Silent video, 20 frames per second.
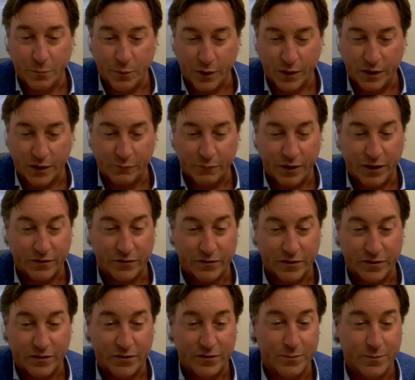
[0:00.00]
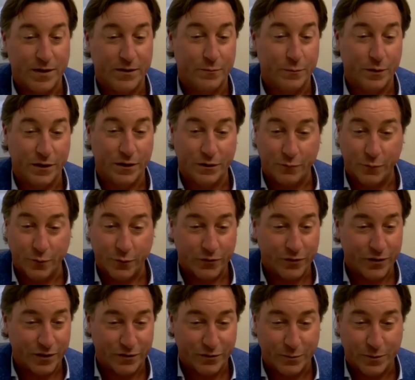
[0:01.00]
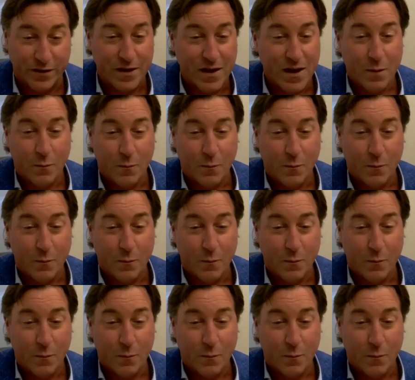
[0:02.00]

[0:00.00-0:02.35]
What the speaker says: bringing vets into the space, bringing diversity in the space,